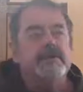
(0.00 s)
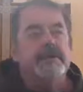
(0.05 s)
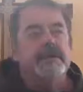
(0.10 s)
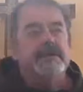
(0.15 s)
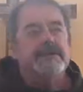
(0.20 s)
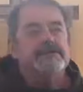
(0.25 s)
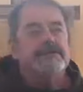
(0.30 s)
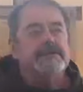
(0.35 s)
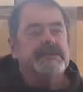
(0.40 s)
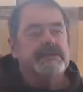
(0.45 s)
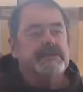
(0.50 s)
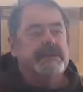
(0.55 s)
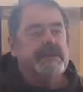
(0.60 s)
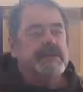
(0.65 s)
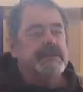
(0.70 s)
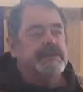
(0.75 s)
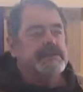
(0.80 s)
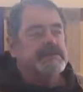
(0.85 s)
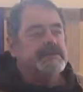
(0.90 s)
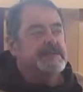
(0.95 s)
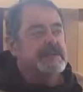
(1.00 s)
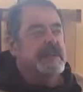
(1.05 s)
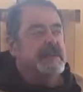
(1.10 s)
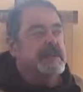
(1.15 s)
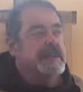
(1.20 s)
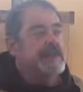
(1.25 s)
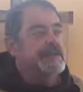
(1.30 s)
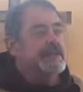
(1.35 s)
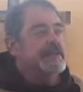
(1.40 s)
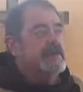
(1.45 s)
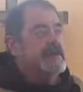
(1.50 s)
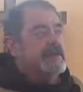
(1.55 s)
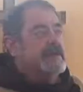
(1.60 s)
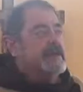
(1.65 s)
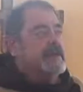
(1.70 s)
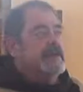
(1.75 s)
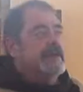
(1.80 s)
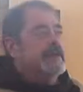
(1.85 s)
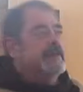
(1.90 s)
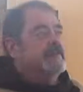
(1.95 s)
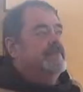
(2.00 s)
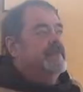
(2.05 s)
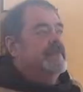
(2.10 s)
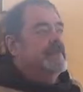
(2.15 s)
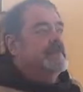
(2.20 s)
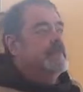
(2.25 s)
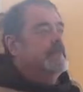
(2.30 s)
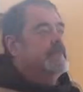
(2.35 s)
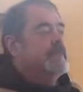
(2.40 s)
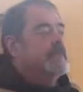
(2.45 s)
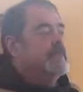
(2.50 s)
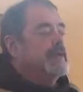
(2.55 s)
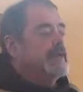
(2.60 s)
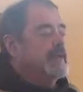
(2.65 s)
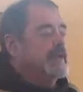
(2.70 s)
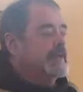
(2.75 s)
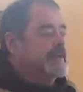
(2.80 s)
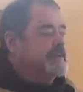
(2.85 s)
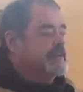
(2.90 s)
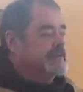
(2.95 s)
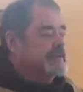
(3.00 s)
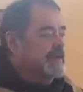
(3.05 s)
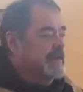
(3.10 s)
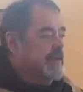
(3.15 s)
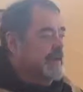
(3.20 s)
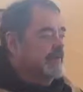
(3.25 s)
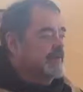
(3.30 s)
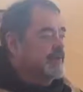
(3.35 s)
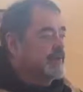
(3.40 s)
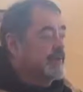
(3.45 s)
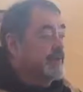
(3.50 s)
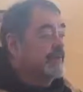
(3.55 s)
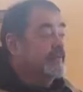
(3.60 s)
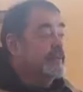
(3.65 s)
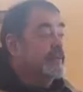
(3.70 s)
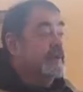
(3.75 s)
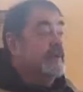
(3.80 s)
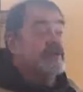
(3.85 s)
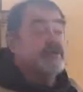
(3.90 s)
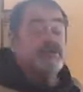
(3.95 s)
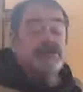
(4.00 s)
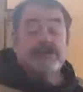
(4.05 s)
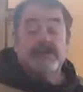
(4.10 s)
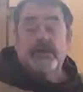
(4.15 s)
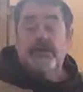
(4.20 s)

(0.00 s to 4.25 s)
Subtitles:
about today, is God in the very beginnings of the revelation